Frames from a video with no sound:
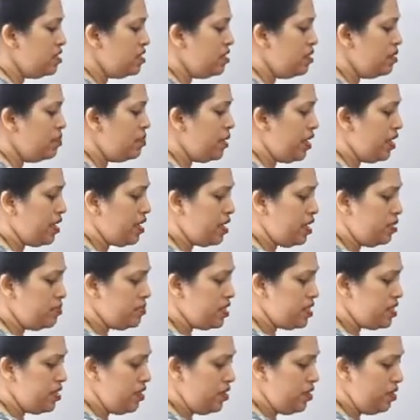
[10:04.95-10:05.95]
blood
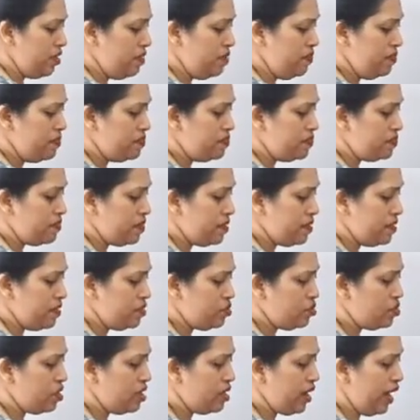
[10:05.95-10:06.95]
comes here
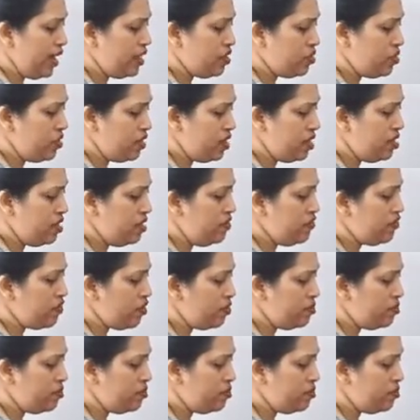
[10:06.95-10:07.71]
to the right auricle,